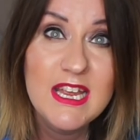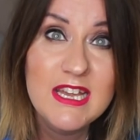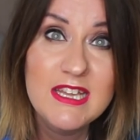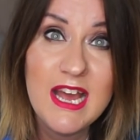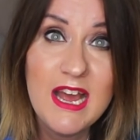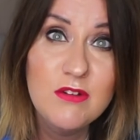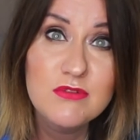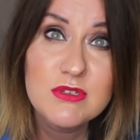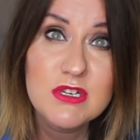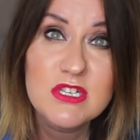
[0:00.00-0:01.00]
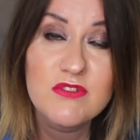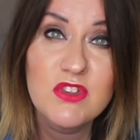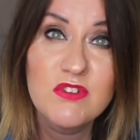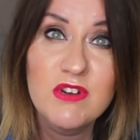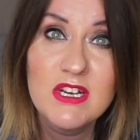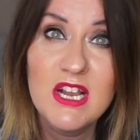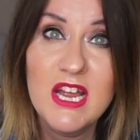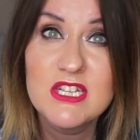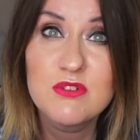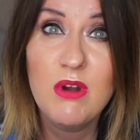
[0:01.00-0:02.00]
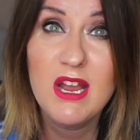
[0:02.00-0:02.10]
in the house, because I've got the ring light.